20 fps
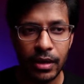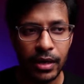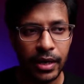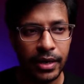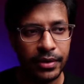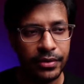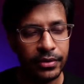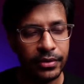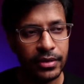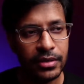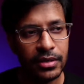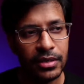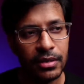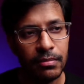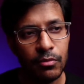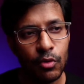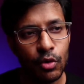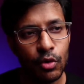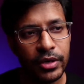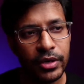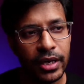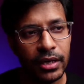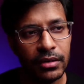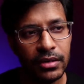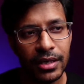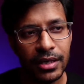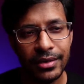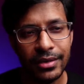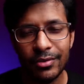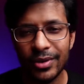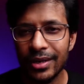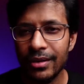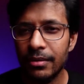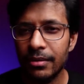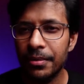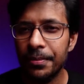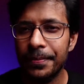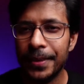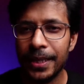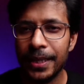And there is some more things that you can
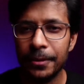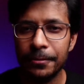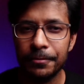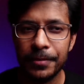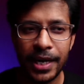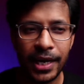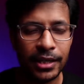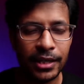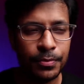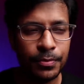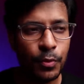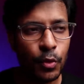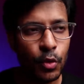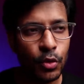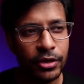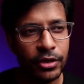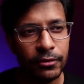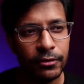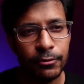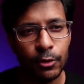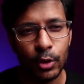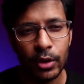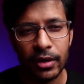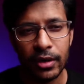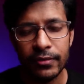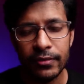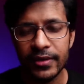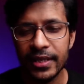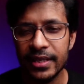export your photographs